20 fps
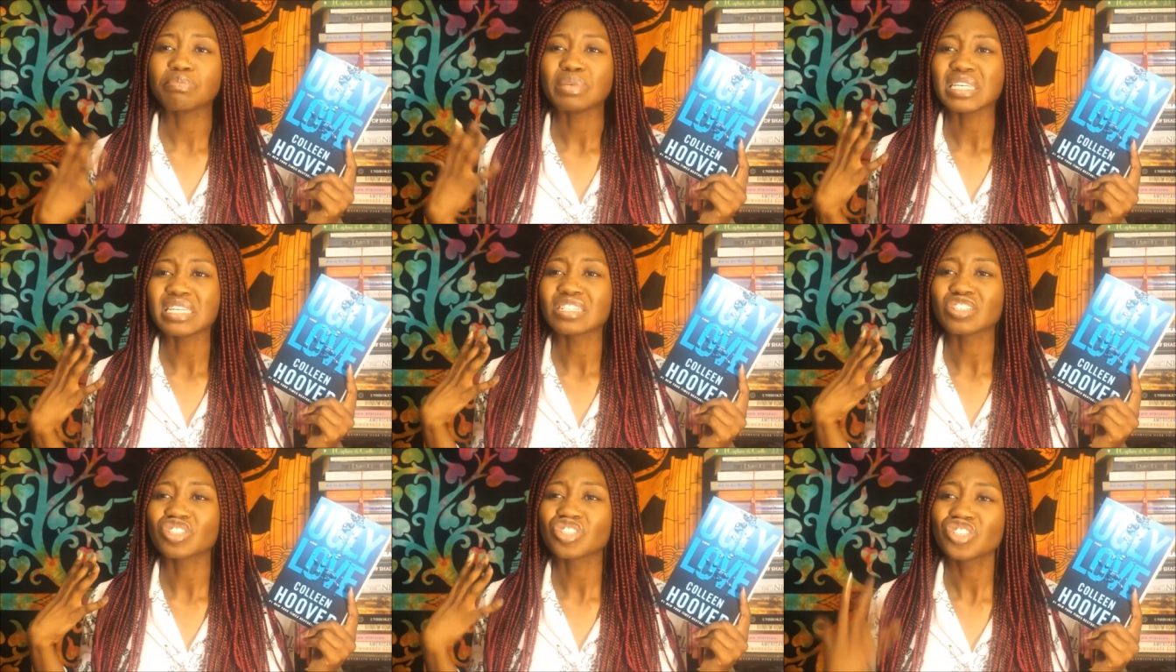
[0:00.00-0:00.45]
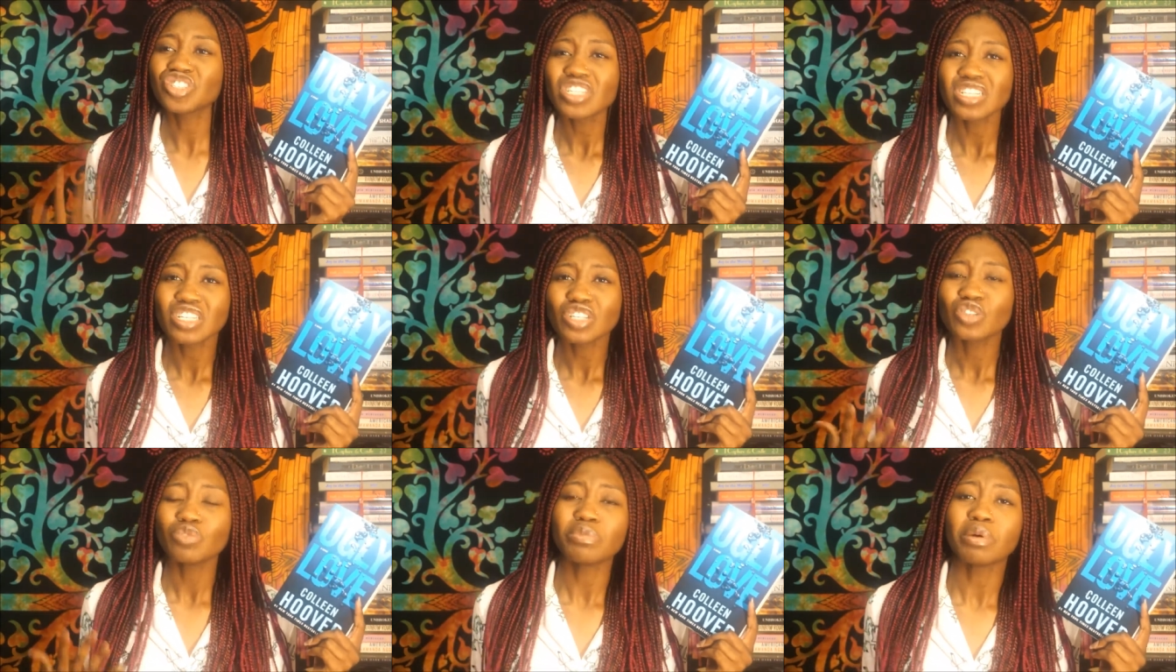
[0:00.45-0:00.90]
being a
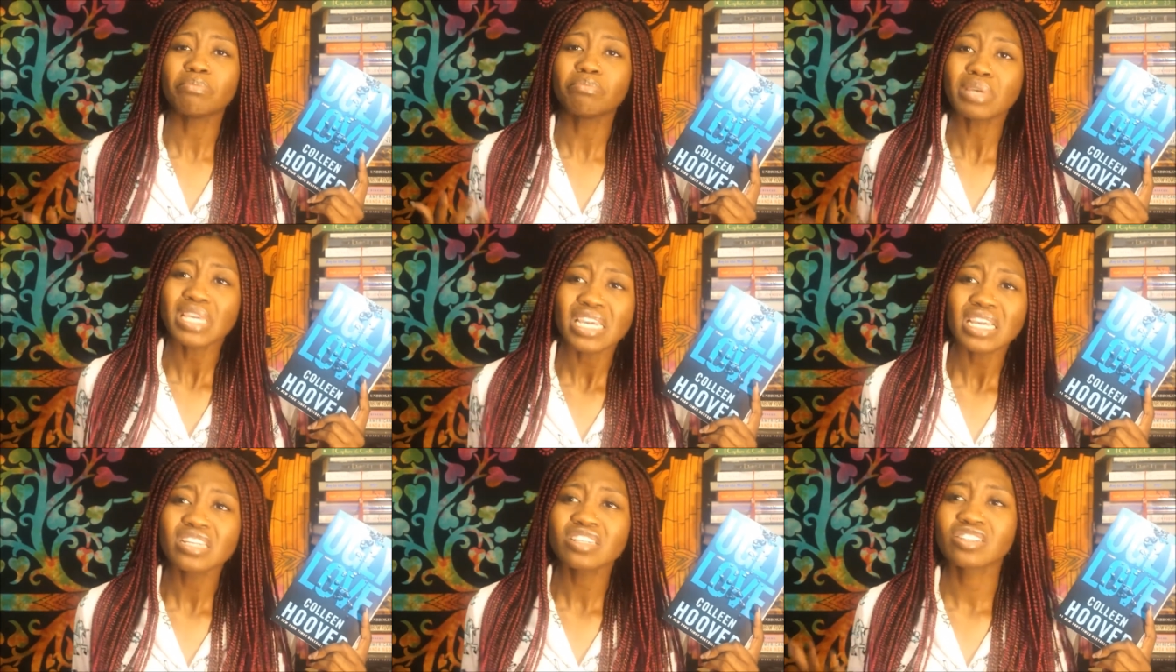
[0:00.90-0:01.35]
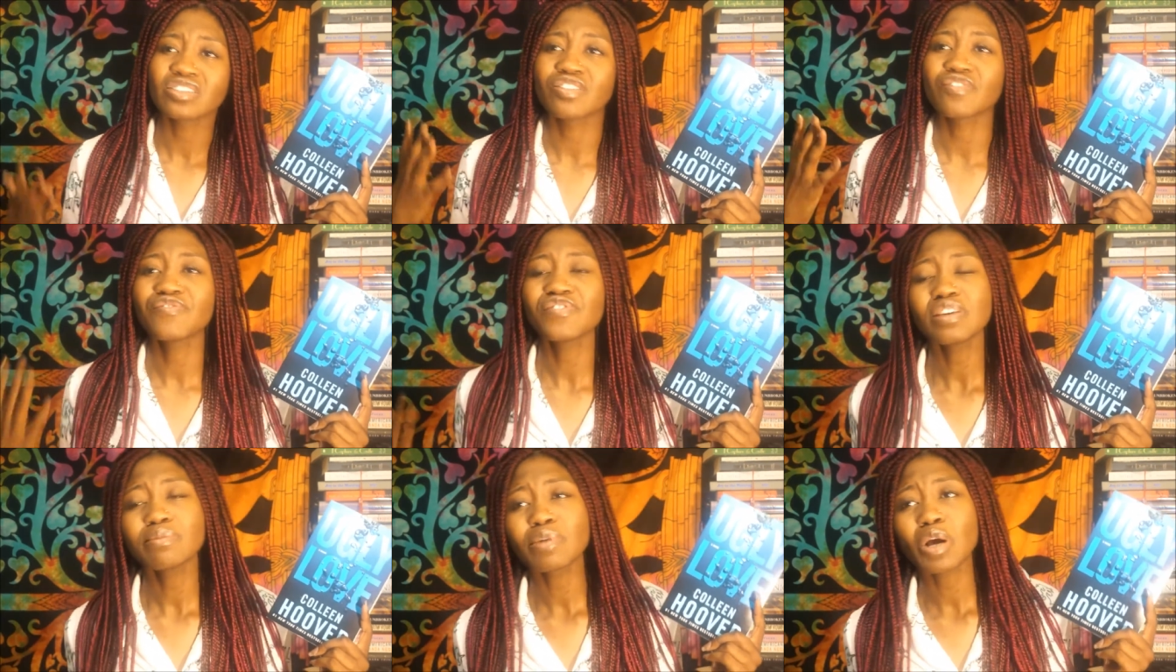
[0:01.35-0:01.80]
shitty human being to the
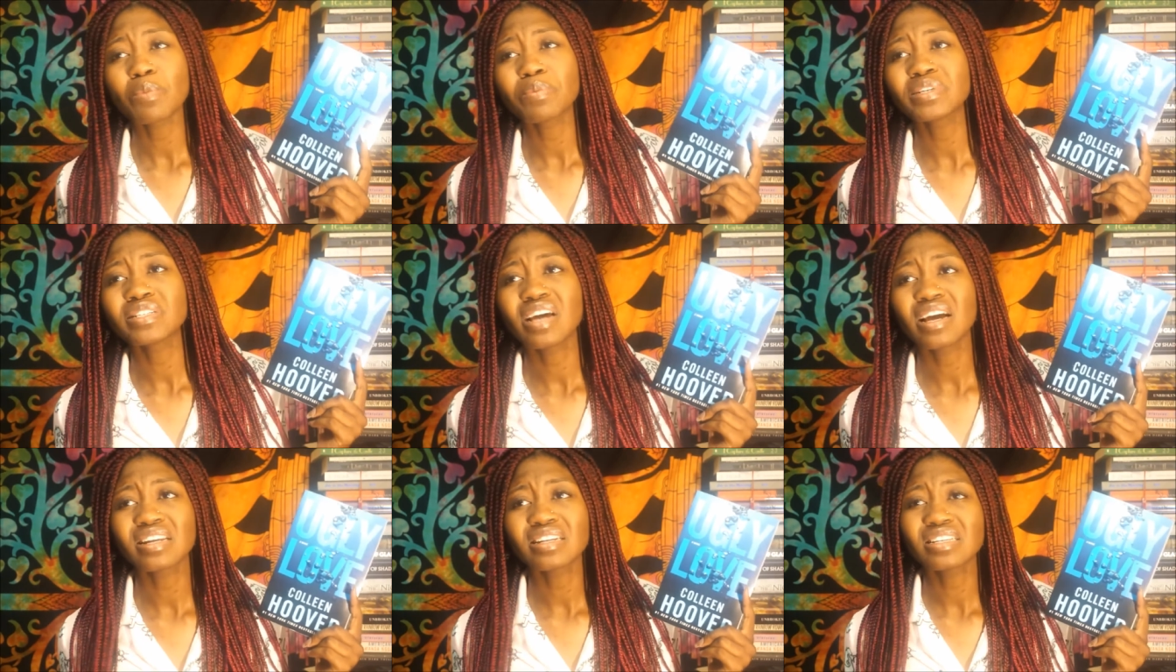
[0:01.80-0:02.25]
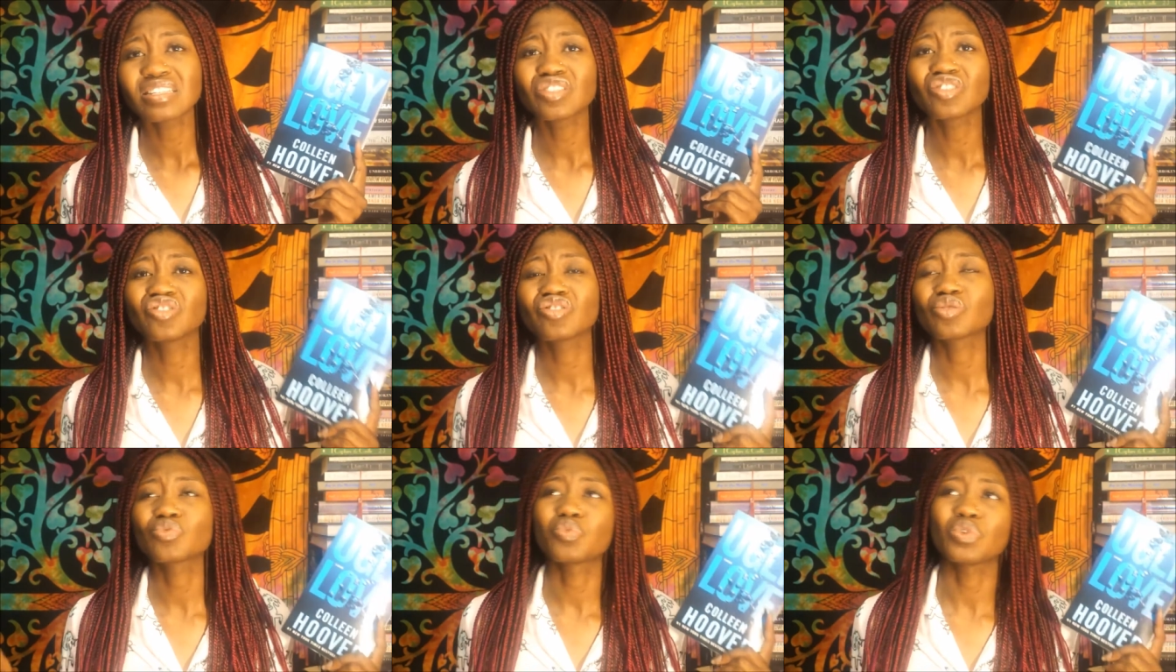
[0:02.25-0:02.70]
female
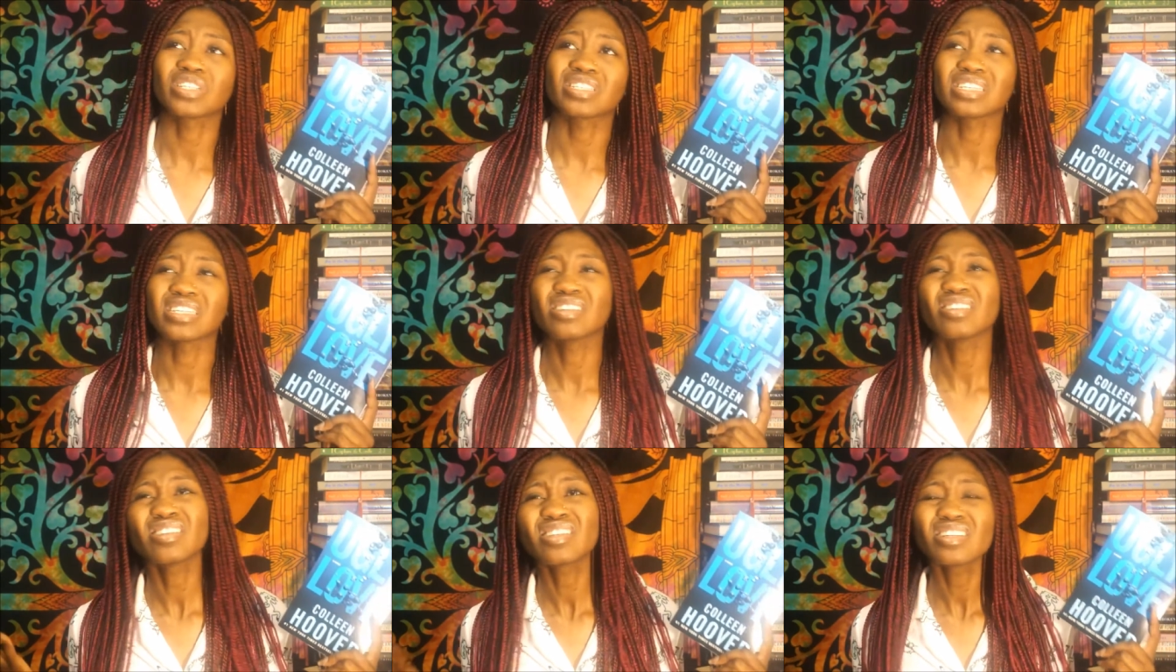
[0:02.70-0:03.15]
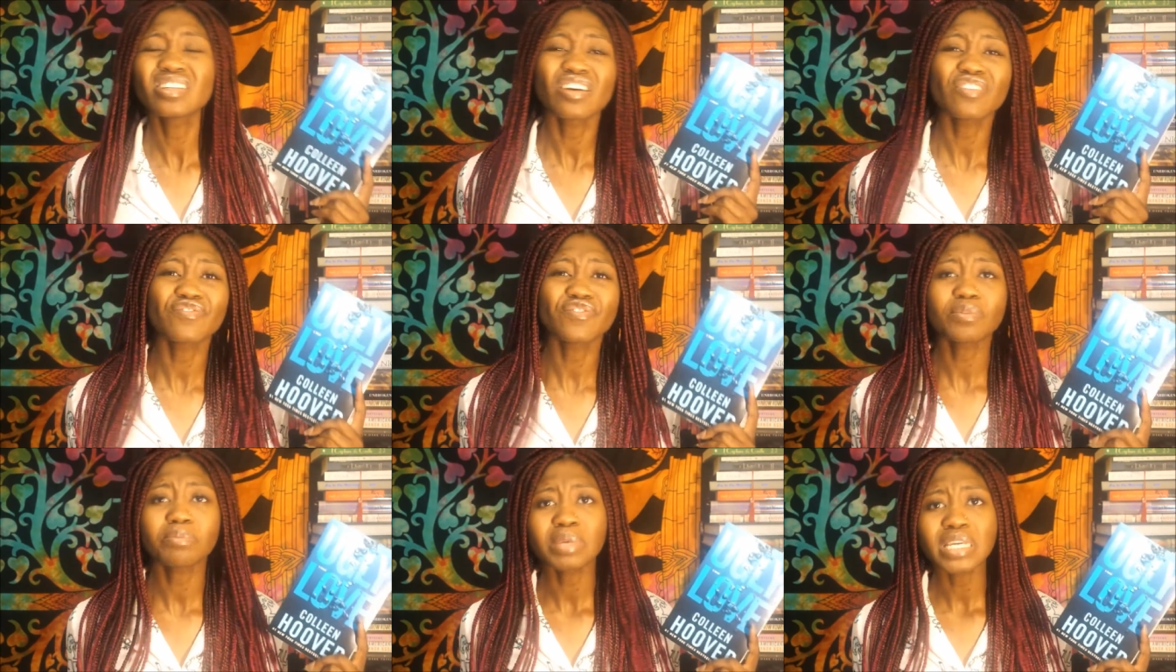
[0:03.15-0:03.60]
protagonist just wasn't good
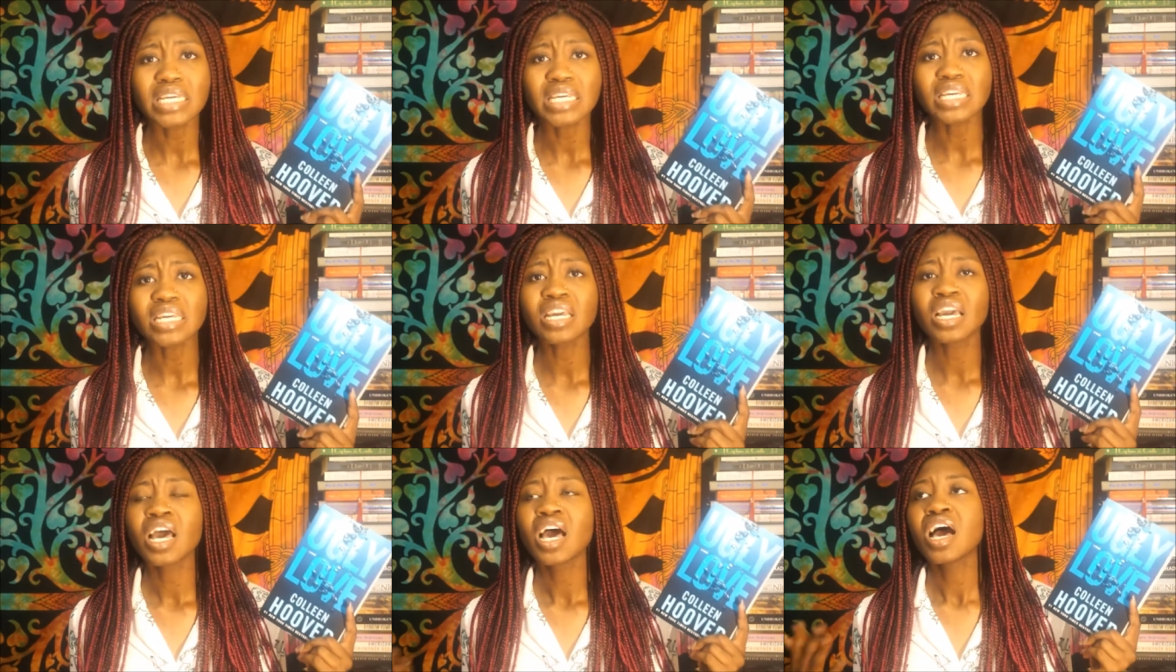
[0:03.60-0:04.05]
enough for me.